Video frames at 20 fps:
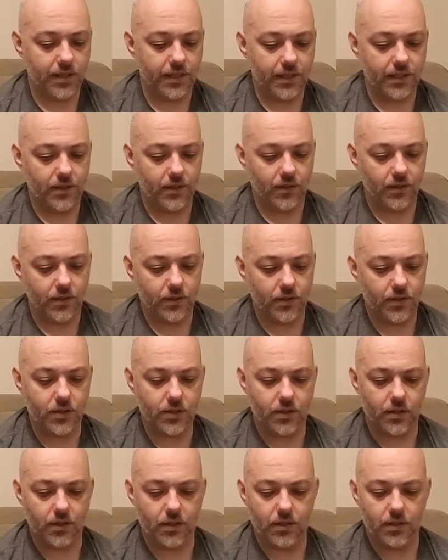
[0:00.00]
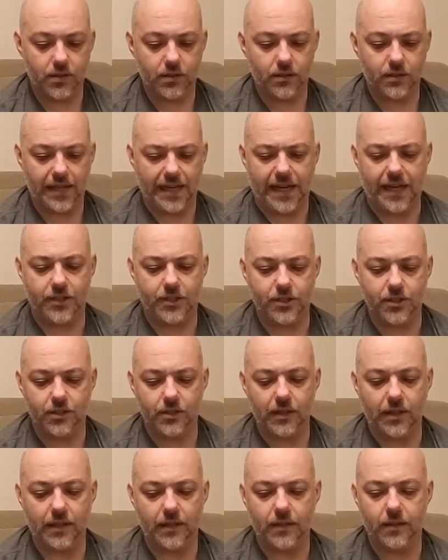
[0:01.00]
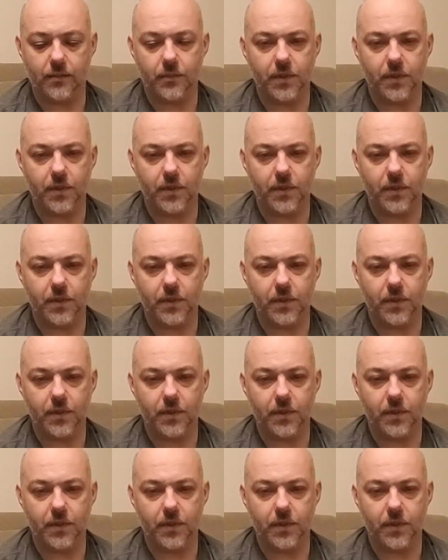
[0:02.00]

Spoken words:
I know this started last year I think,